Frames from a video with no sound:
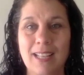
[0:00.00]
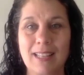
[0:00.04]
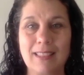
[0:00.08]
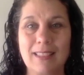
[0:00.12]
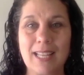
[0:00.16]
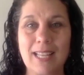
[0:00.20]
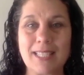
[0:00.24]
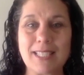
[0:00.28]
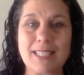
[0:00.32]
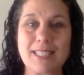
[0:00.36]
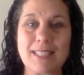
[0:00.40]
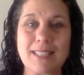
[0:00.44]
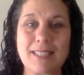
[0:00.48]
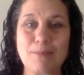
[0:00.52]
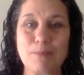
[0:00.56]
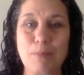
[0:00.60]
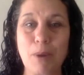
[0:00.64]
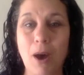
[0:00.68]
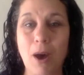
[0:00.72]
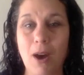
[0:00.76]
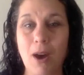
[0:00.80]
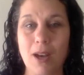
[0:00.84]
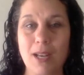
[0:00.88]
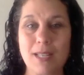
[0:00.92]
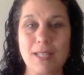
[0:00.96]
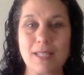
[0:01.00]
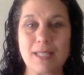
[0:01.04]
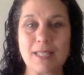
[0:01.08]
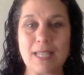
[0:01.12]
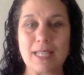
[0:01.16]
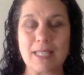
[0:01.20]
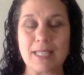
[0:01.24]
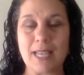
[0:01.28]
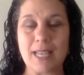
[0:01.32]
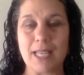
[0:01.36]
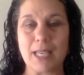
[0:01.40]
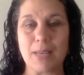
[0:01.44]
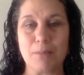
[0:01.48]
let's pause
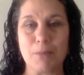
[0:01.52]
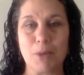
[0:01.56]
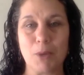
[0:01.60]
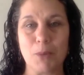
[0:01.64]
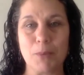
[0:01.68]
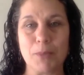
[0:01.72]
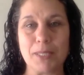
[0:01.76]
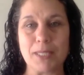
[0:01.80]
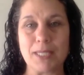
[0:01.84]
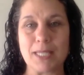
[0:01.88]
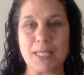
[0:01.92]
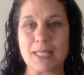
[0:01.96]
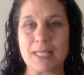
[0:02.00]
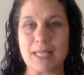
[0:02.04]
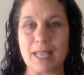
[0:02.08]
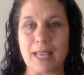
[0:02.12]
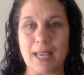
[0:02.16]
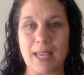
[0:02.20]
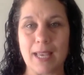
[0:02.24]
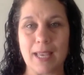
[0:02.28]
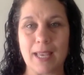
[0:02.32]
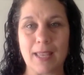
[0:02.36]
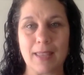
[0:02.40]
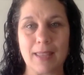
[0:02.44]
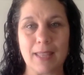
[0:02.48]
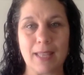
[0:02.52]
and take a moment to say